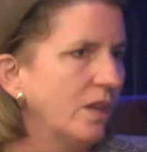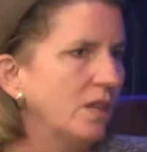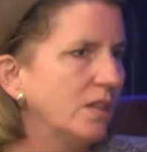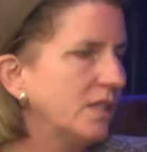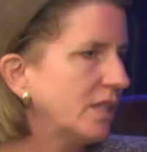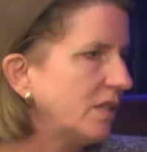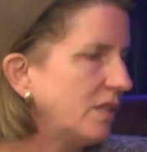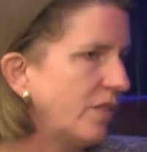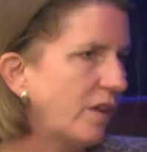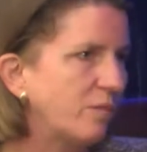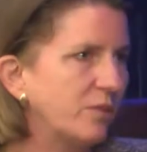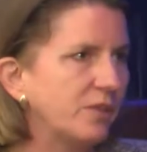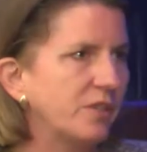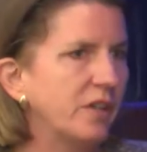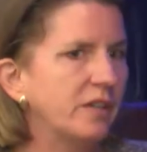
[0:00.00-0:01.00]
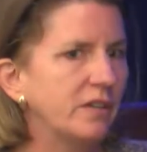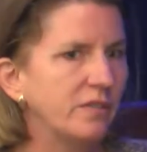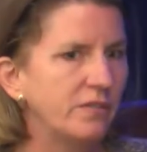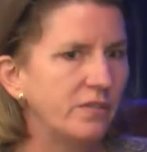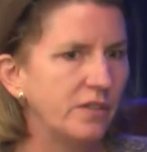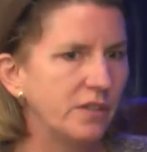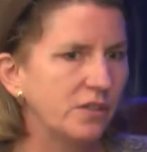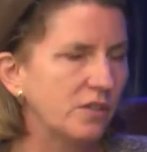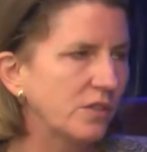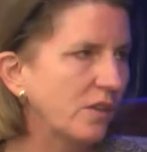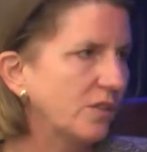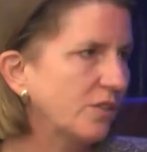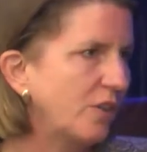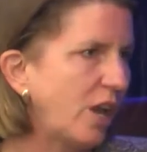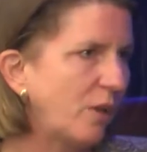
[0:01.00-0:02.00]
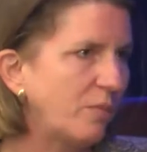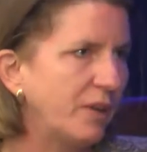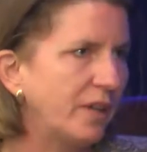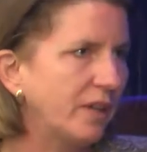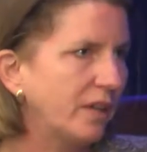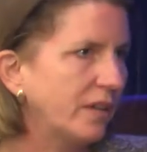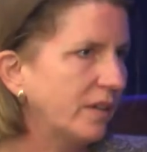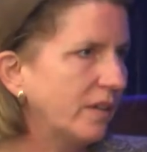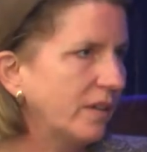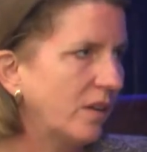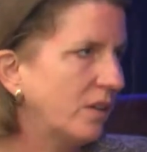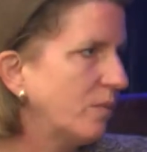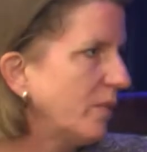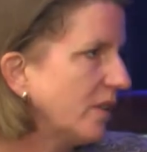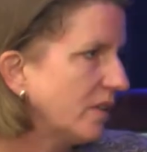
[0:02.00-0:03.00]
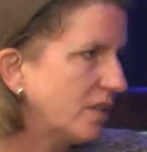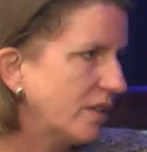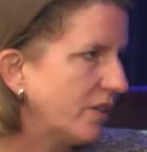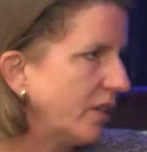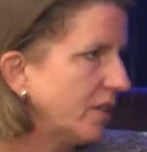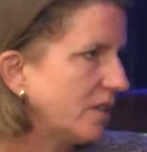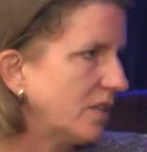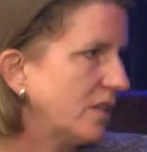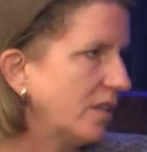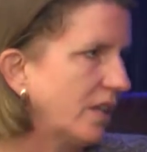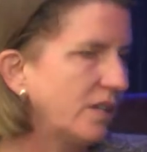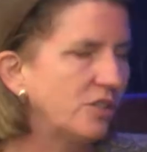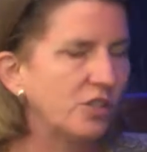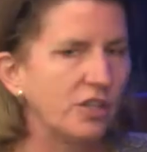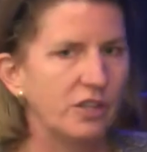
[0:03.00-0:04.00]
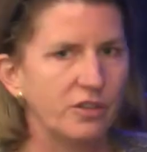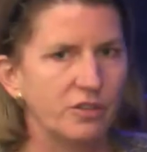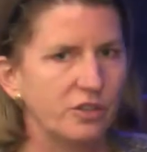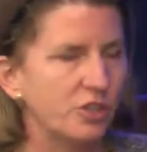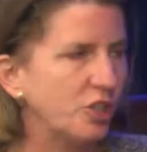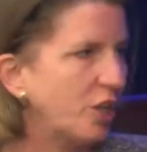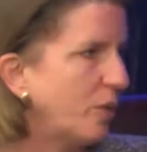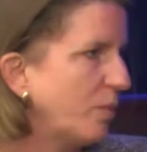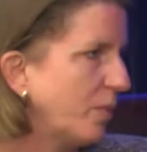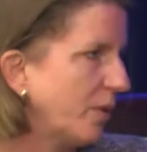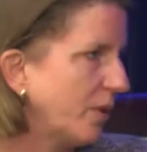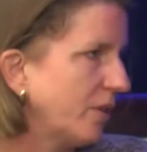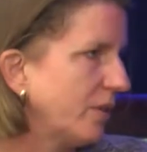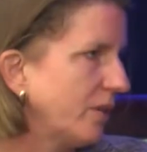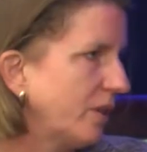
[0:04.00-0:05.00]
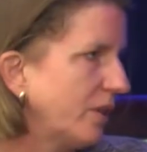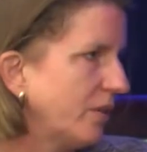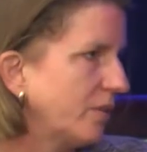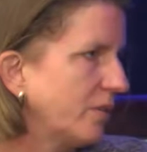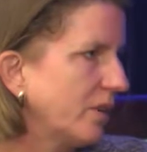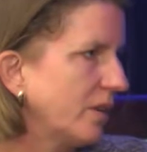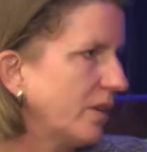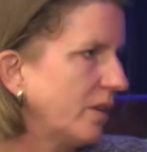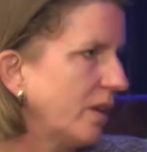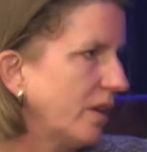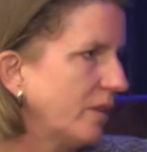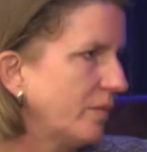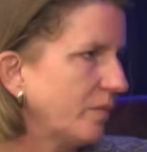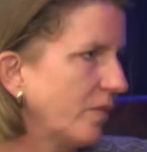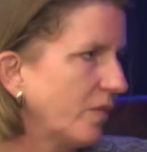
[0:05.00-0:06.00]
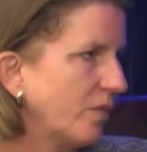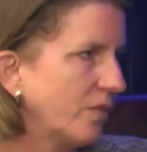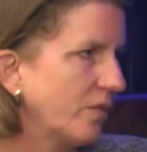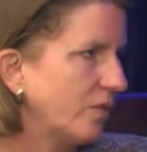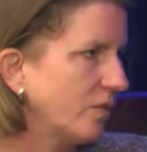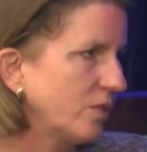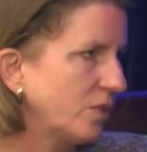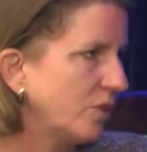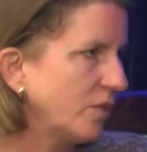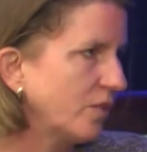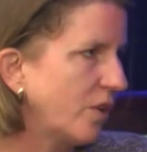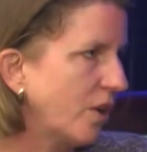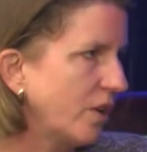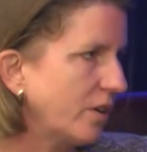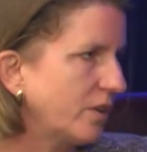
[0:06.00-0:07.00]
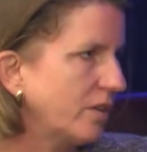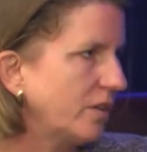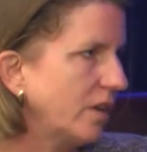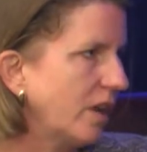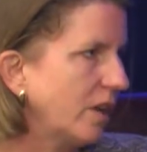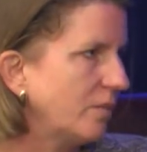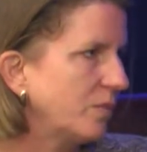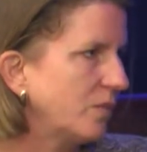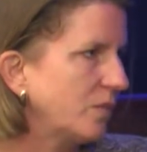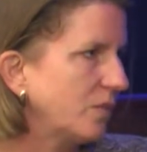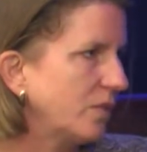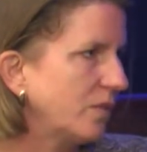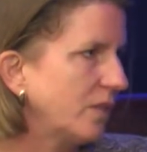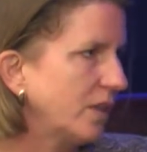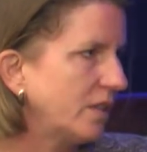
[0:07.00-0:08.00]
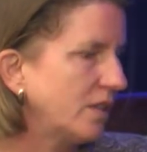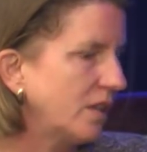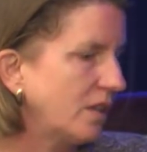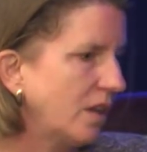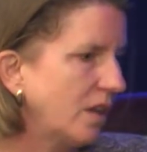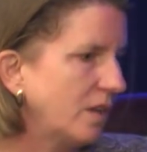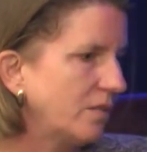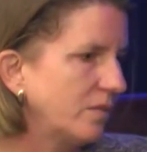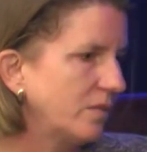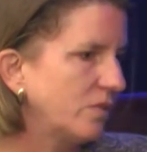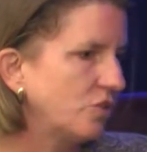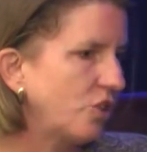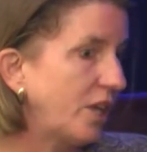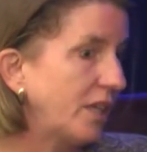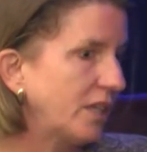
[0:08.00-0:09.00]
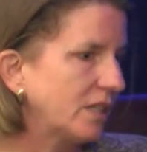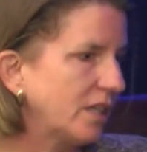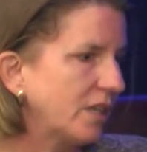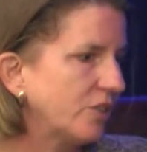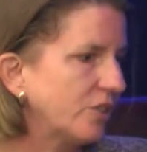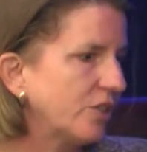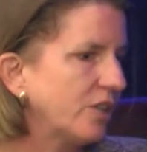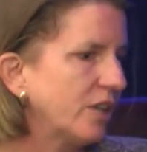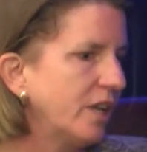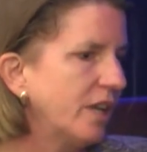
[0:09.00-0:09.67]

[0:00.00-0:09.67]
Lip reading: 65% of these assaults are happening on a military installation or a ship or reserve guard sort of training center.